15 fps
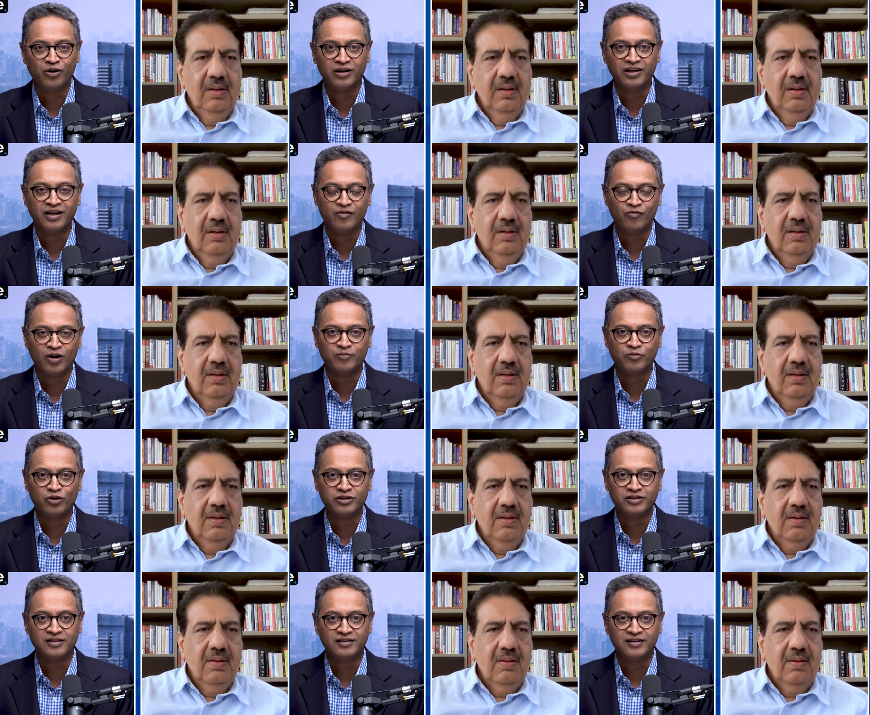Speaker 1: the morning and
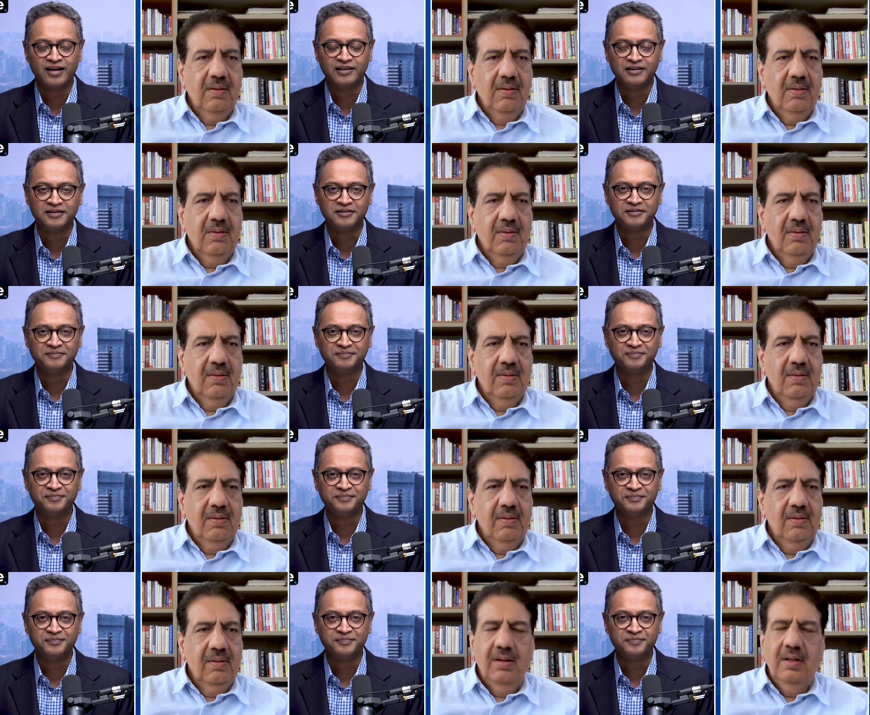one project at night?
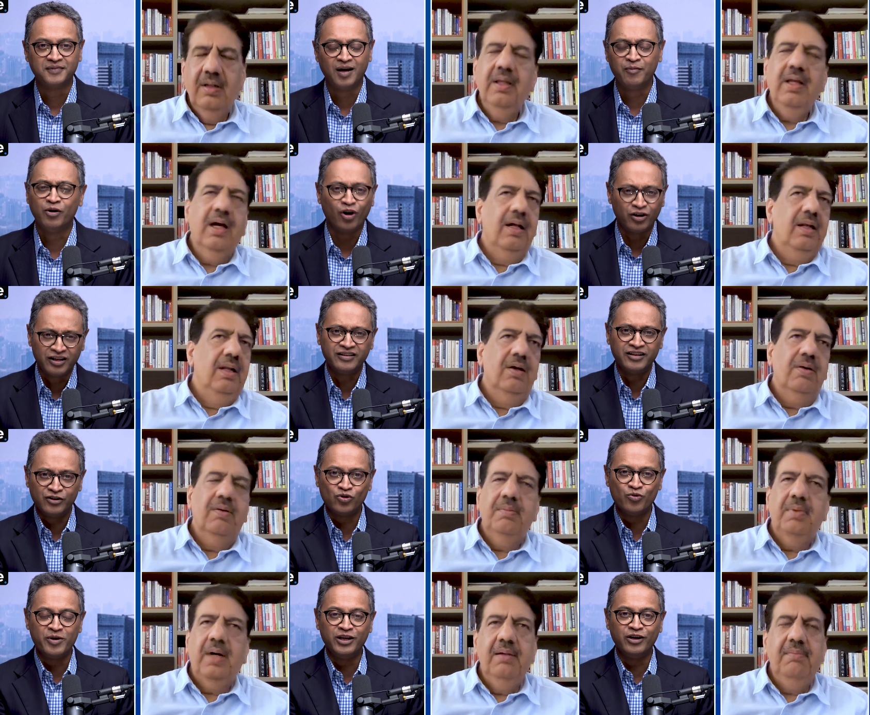Yeah, I mean, not
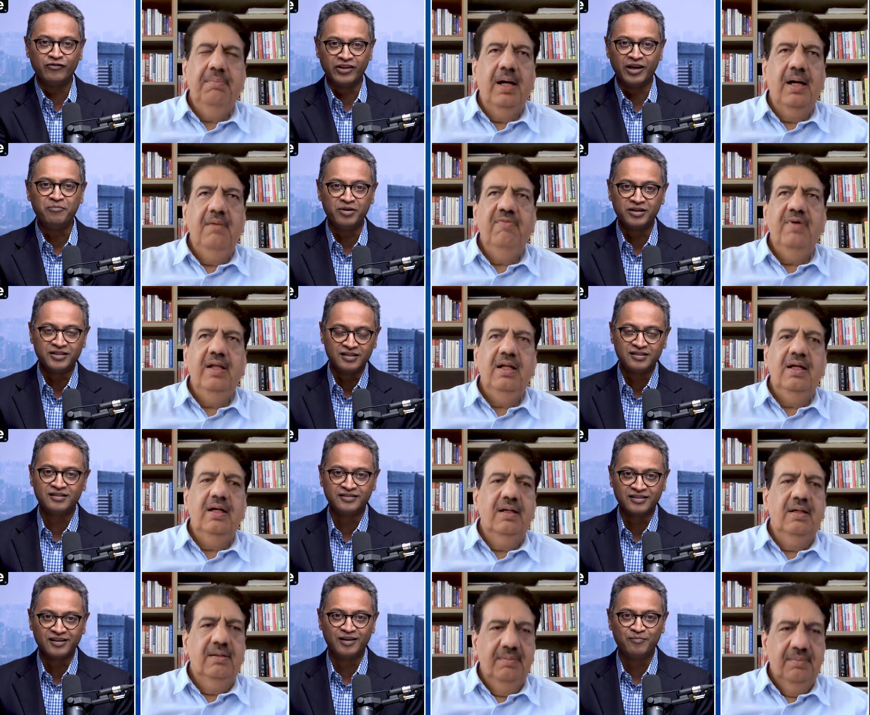that there are too many of them, but
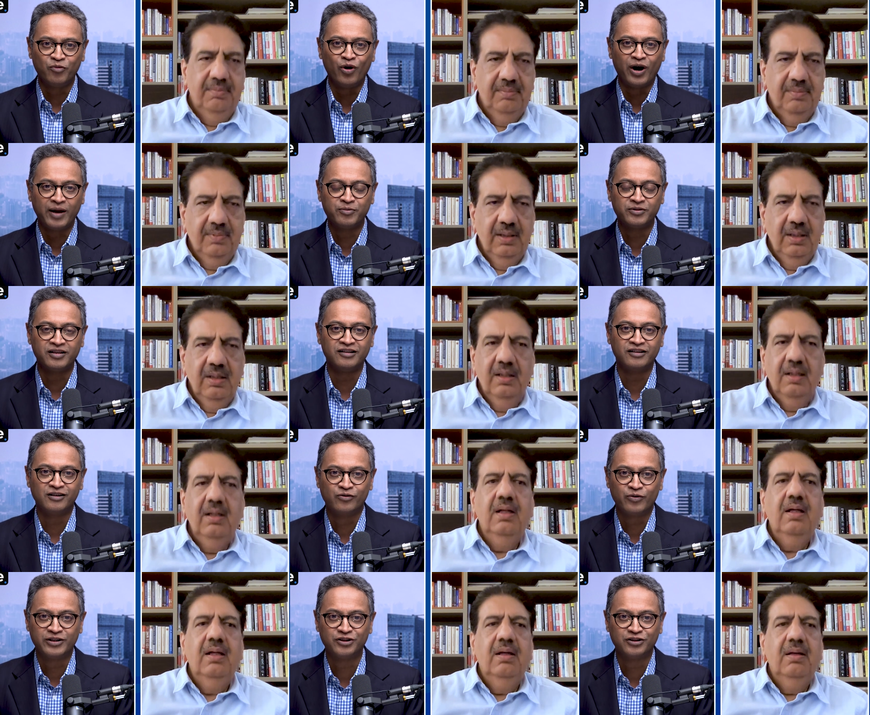just as a, a more
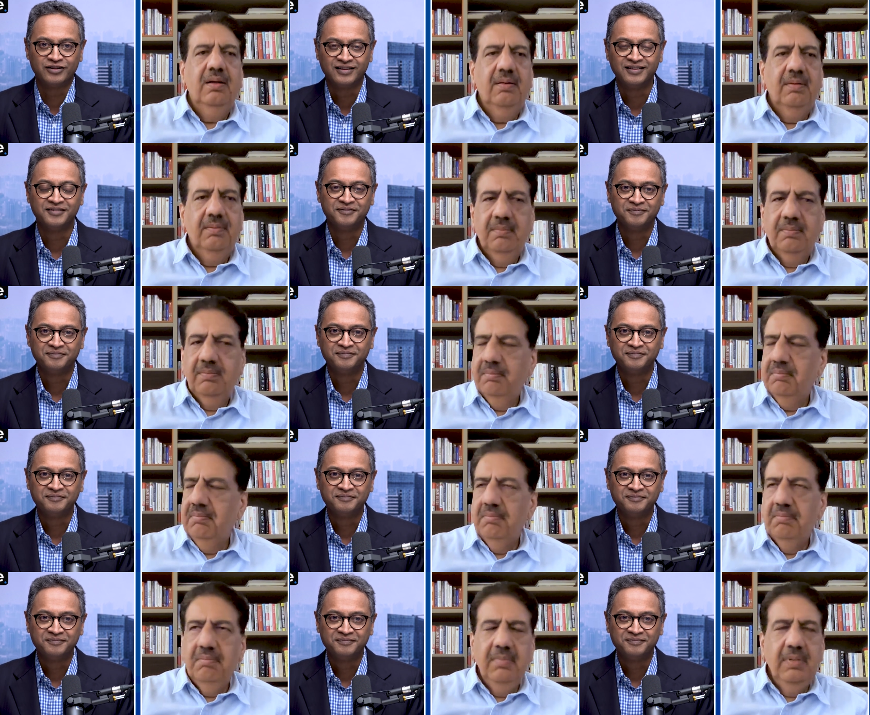hypothetical question.
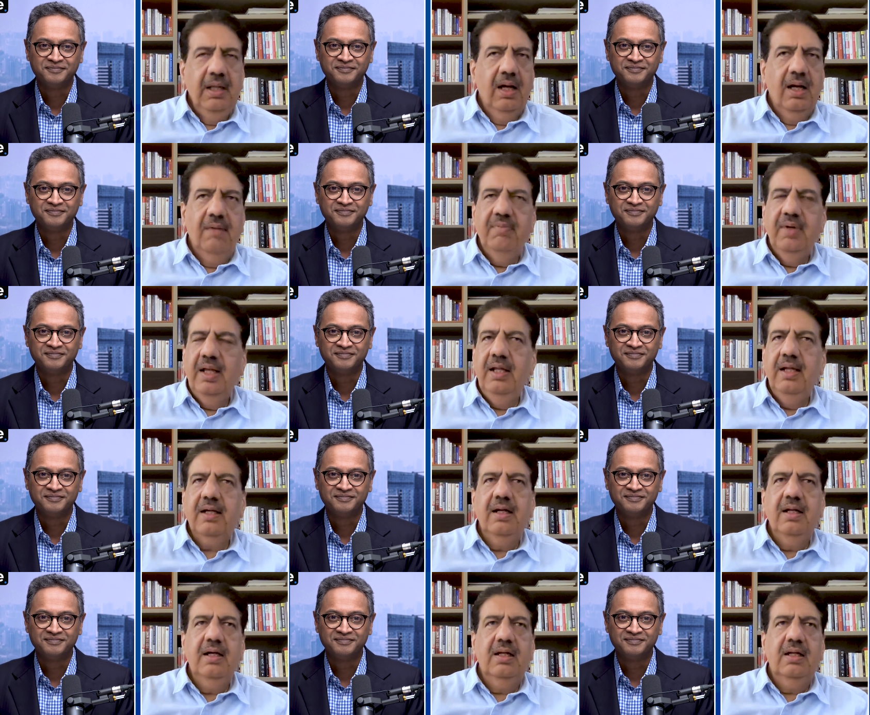
Speaker 2: Yeah, very
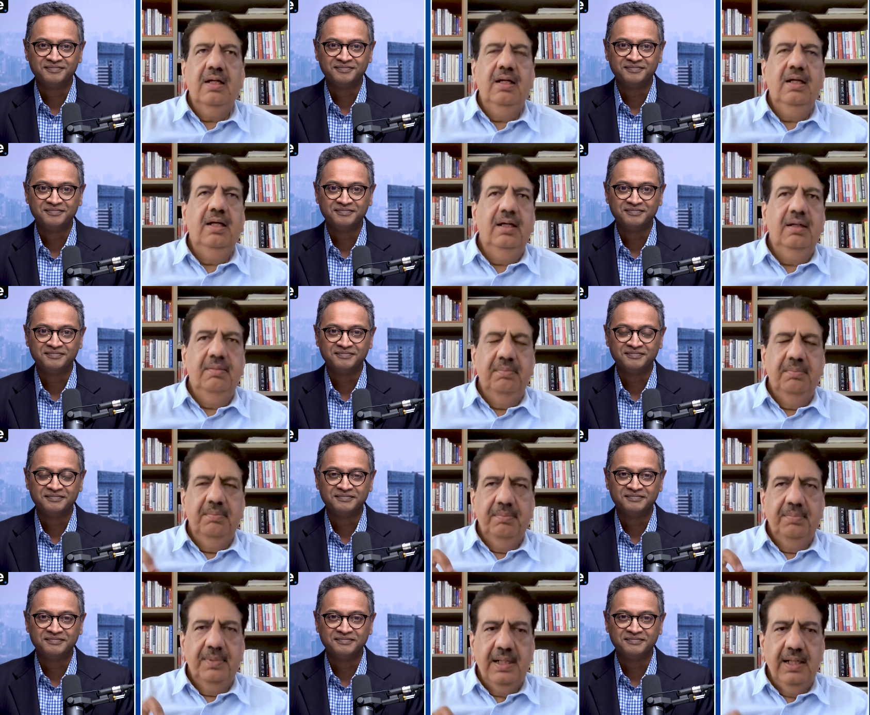clearly,
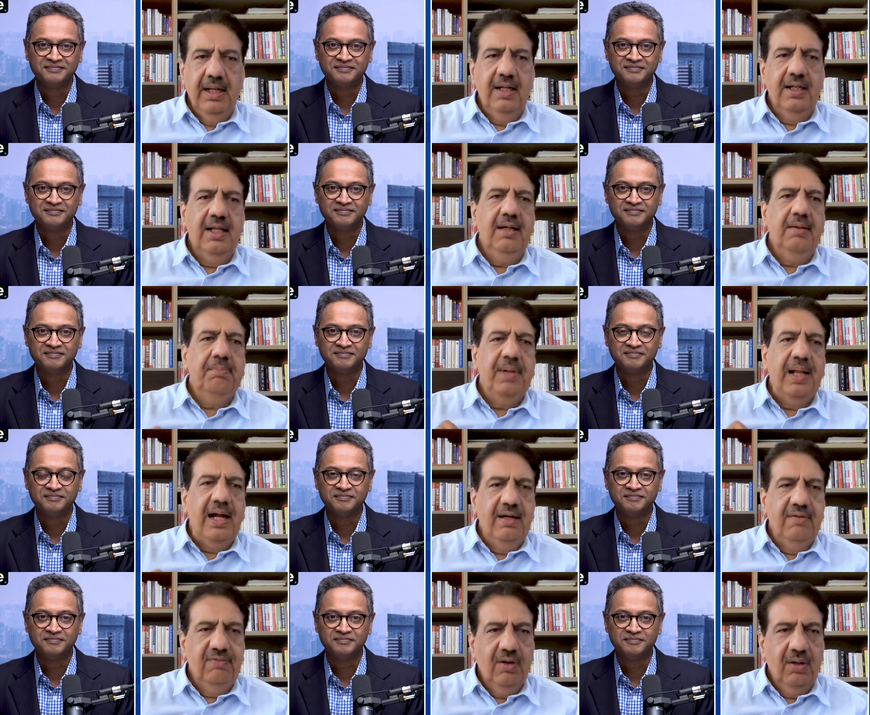creating
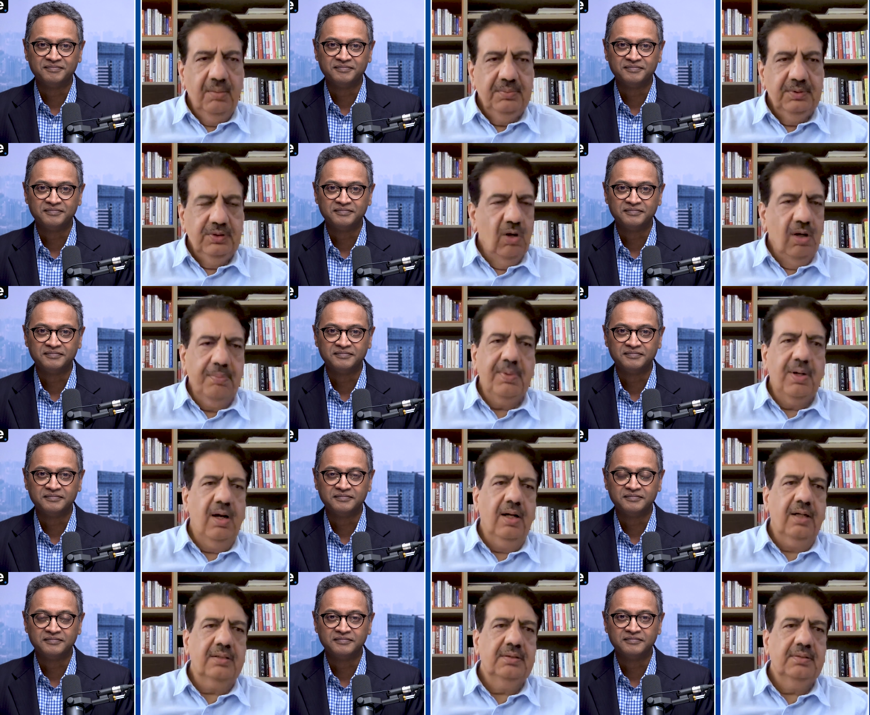platforms, not
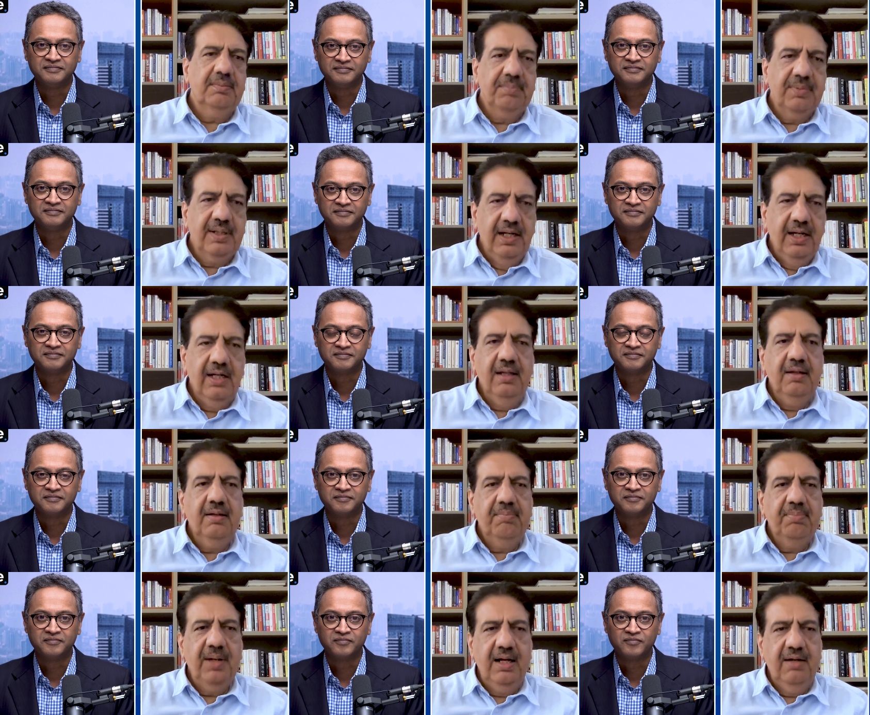products, creating
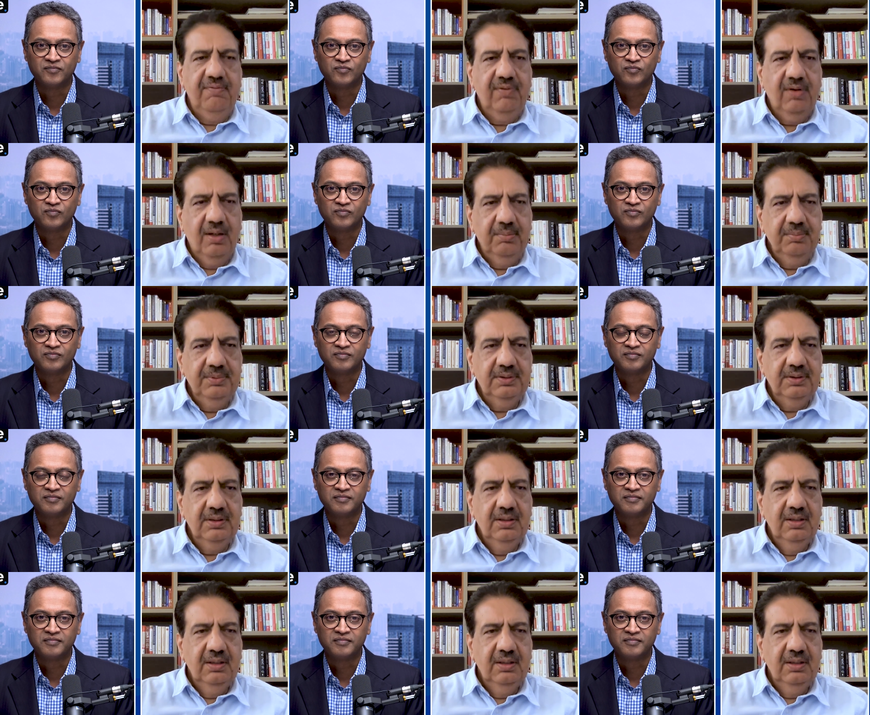platforms